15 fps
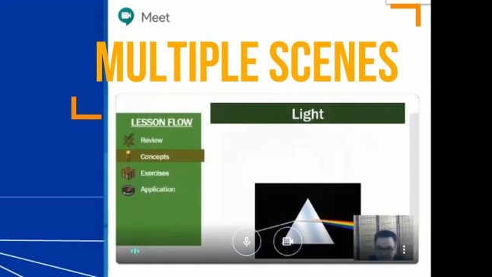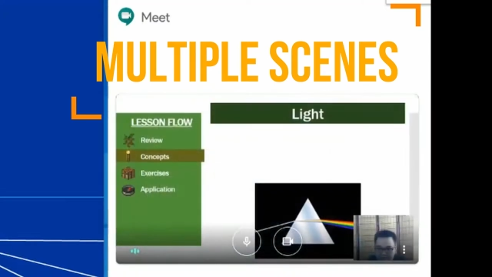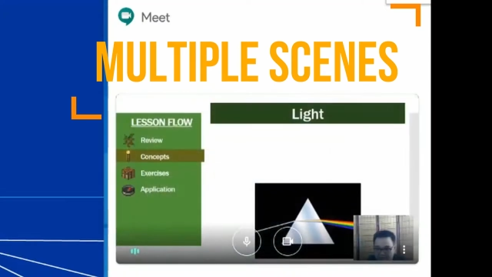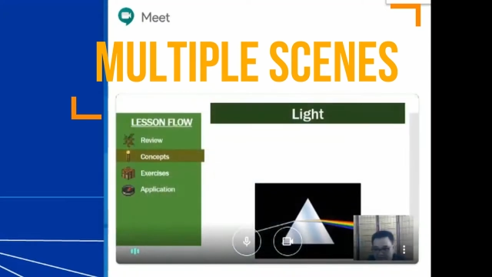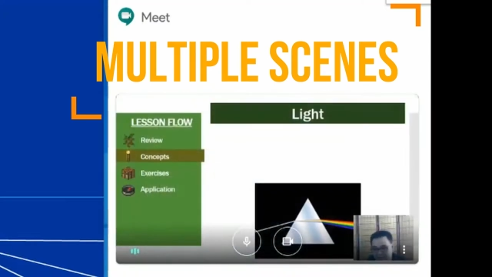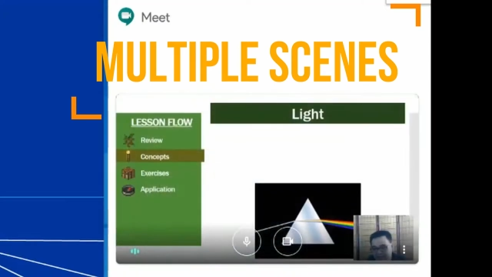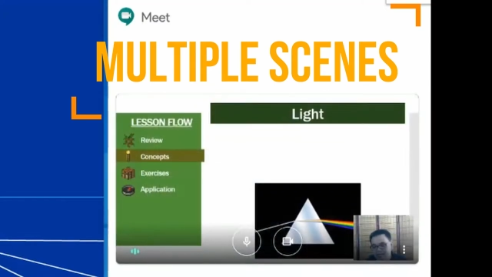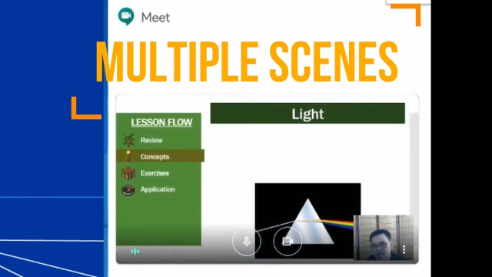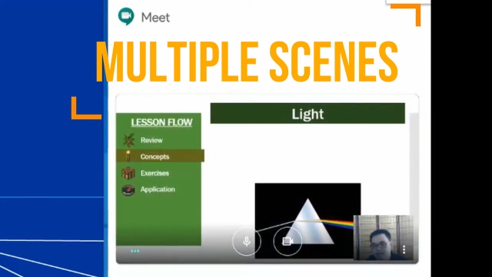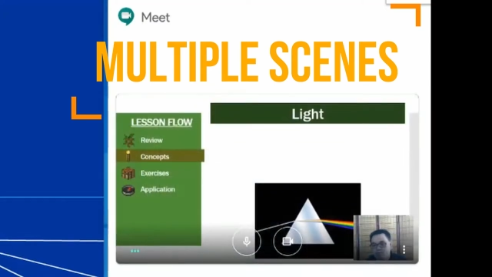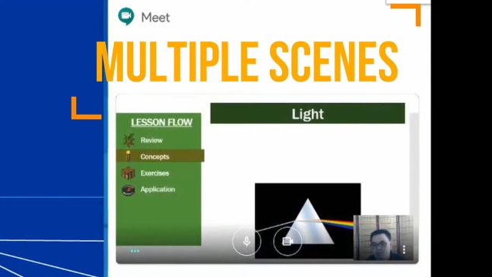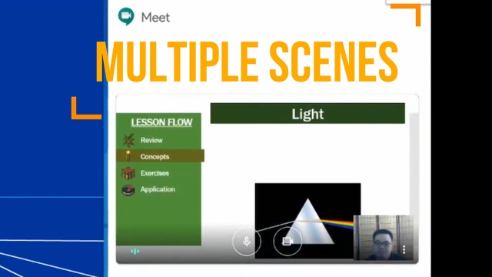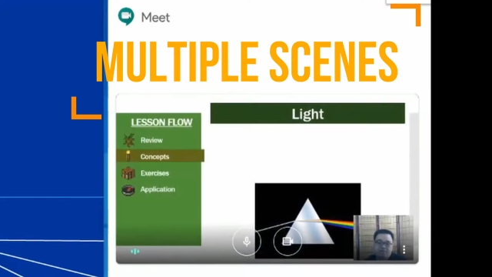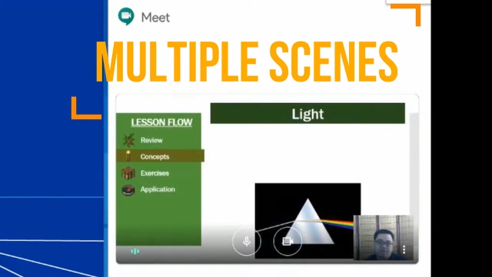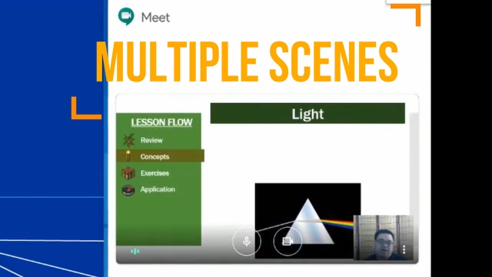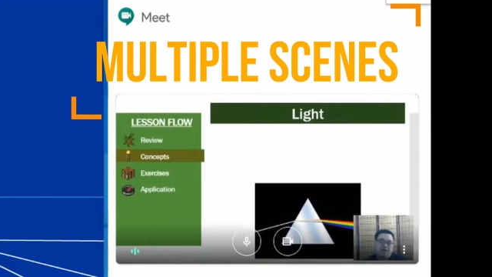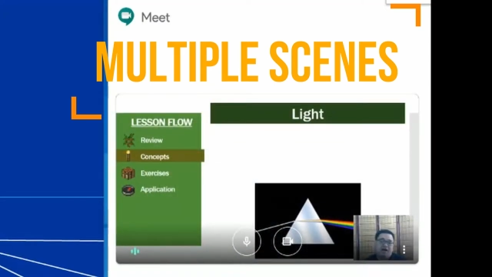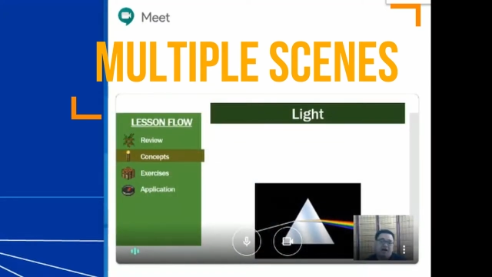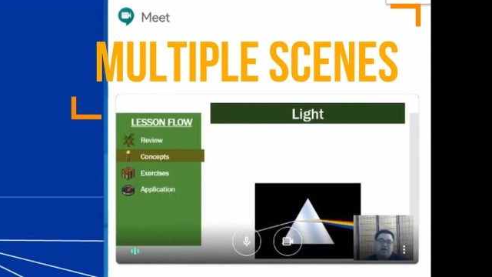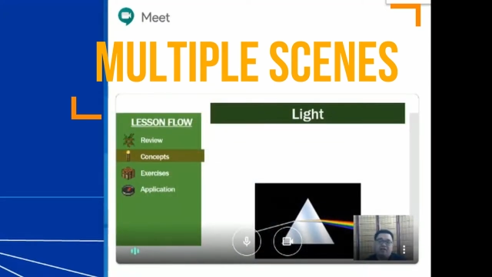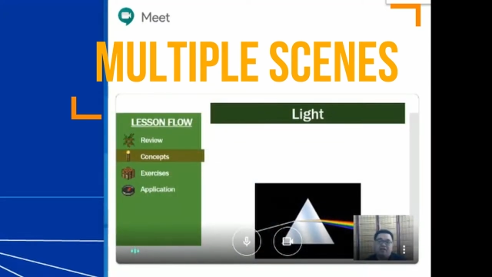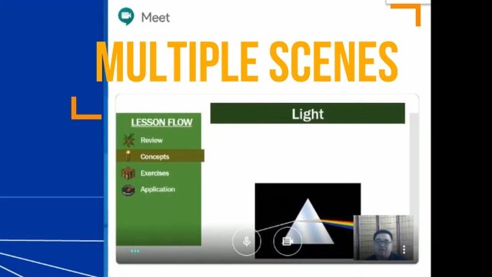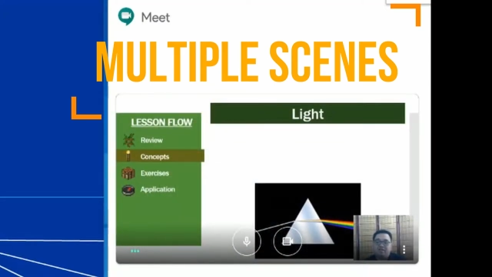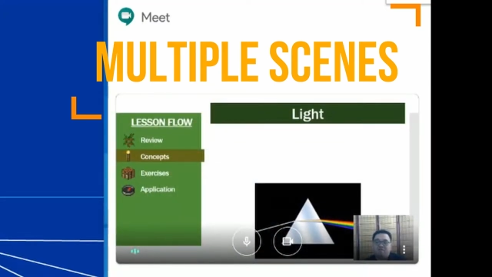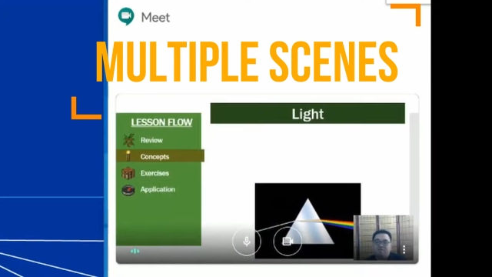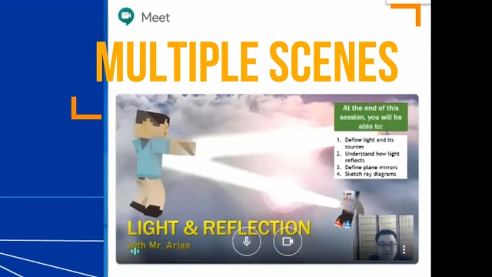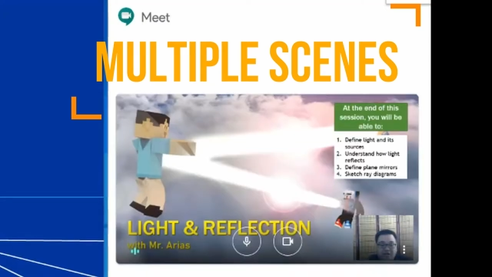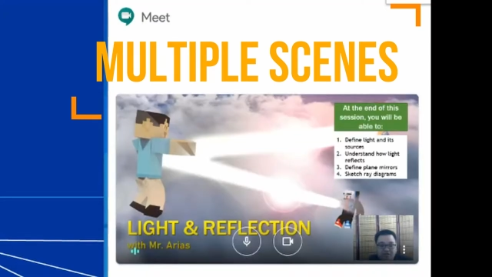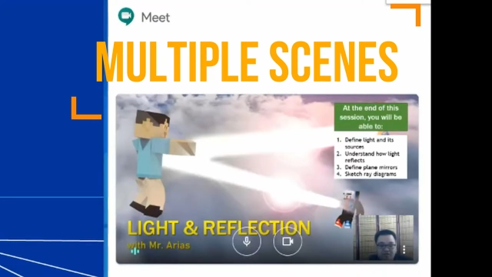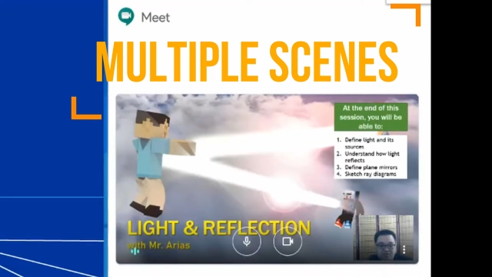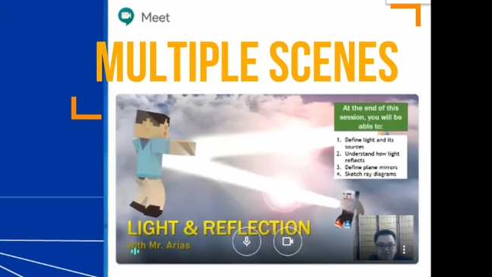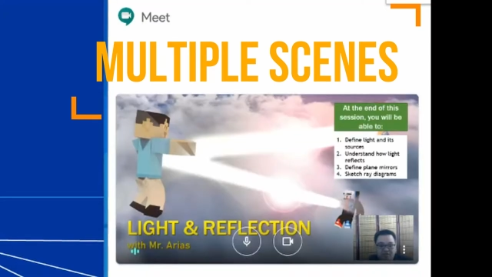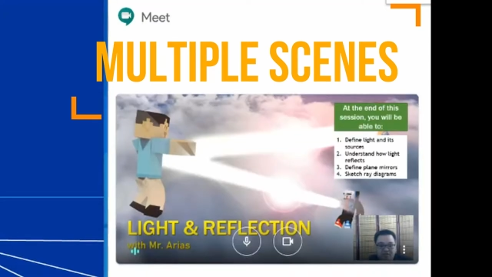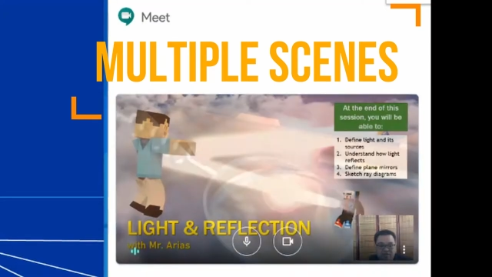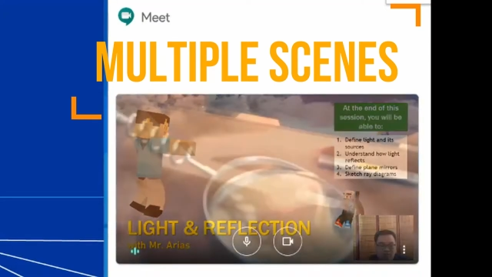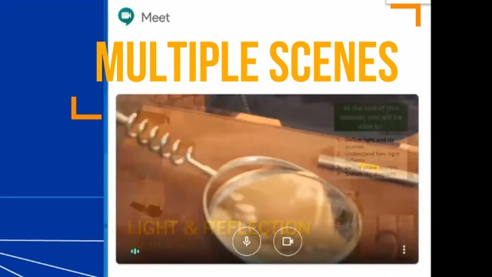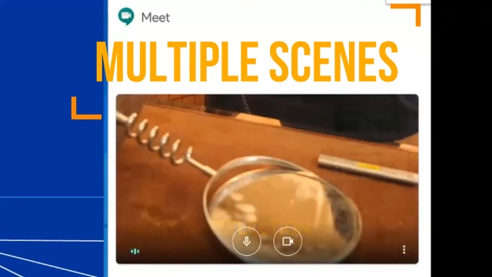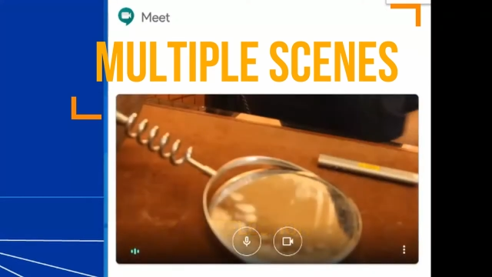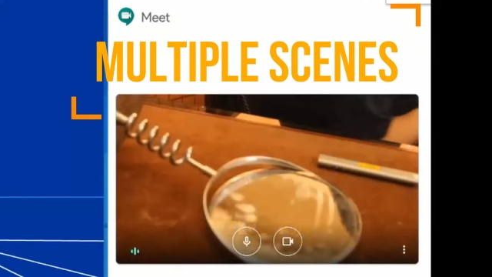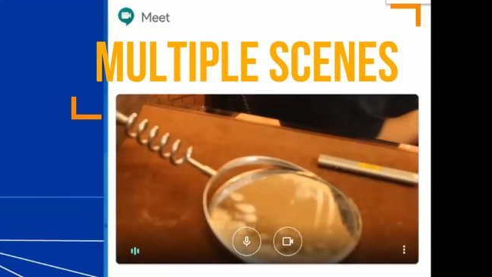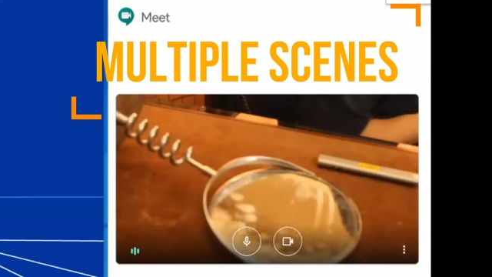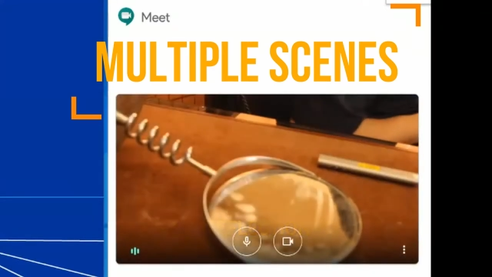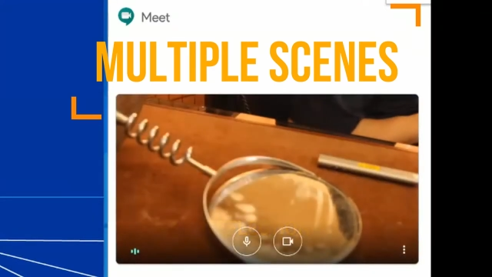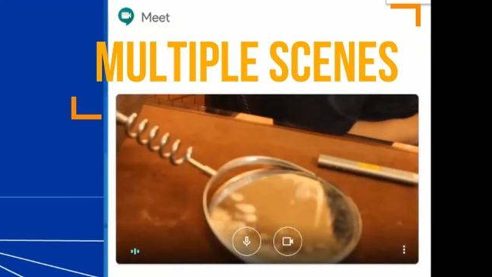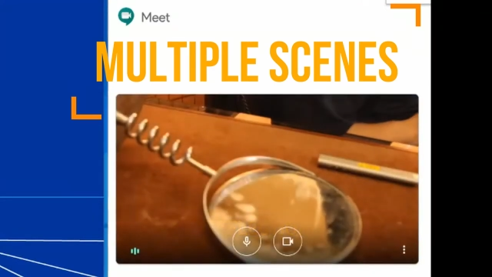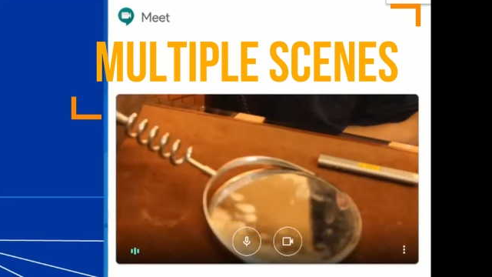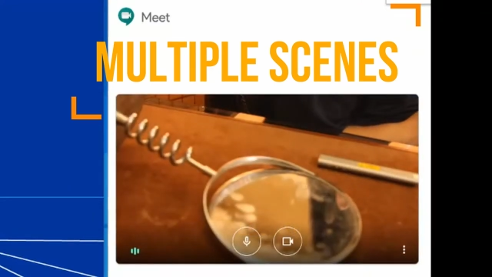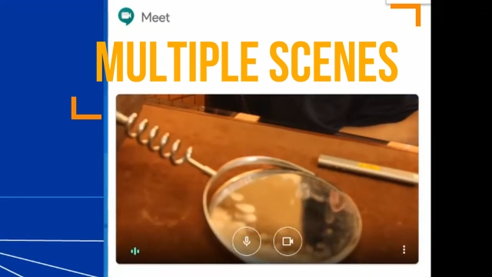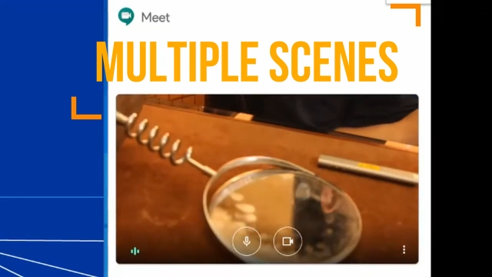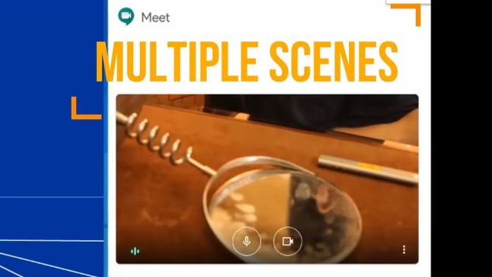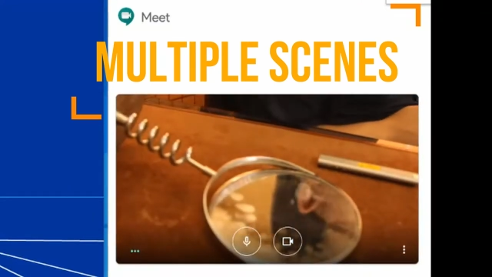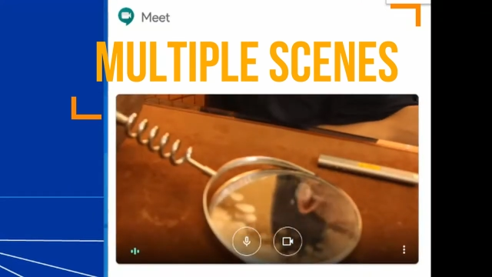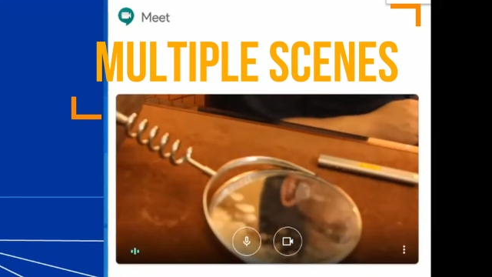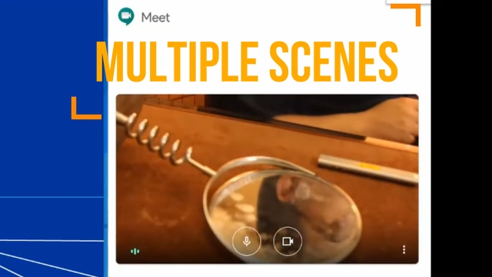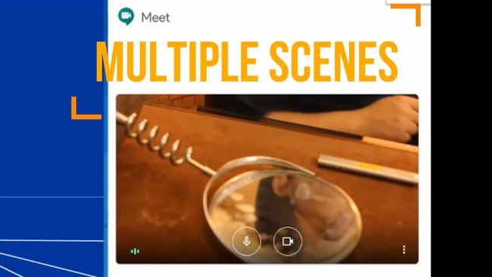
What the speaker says: (no speaker visible)